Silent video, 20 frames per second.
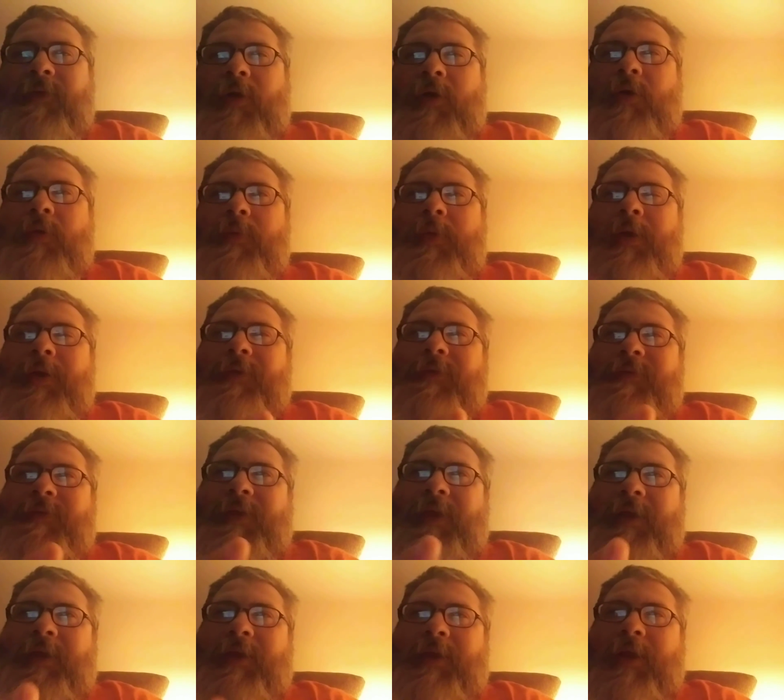always,
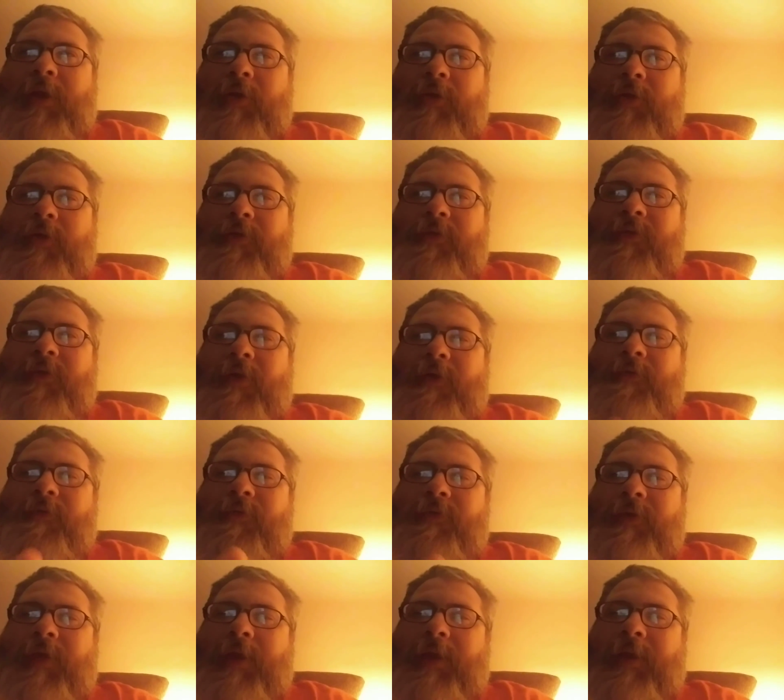take care of
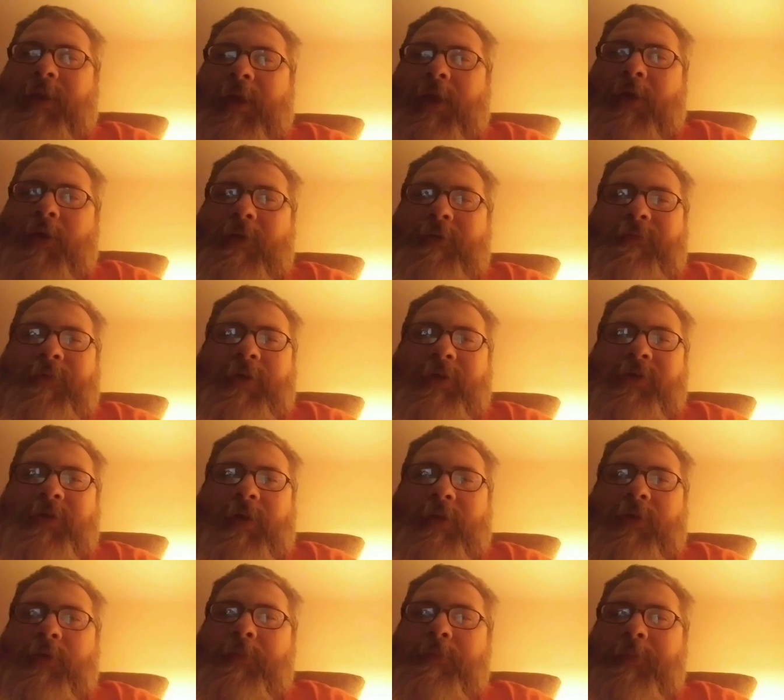yourselves, take care of each
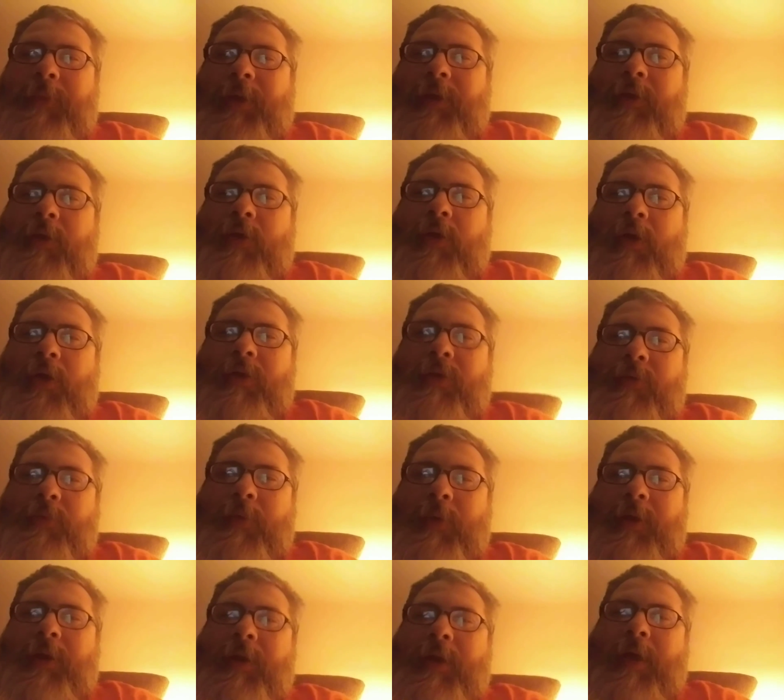other, be good to
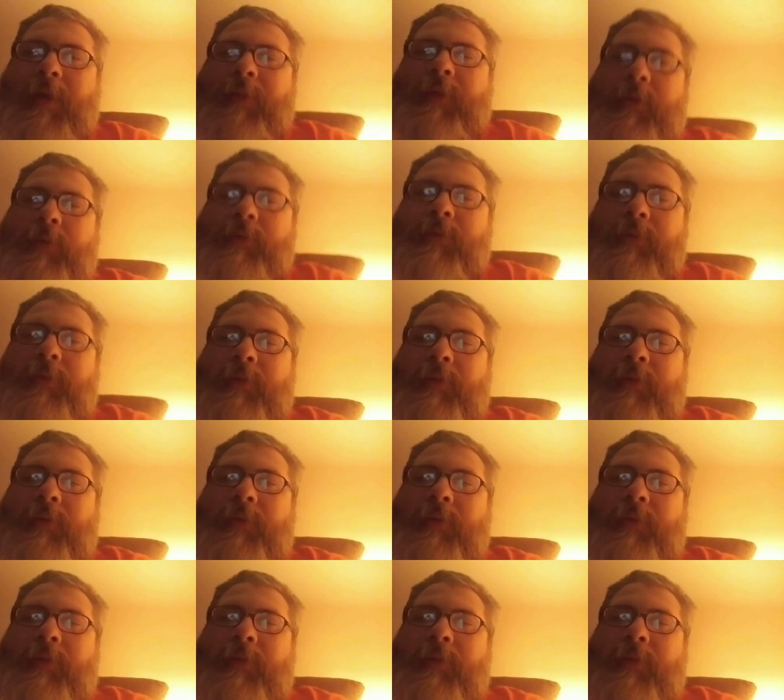one another.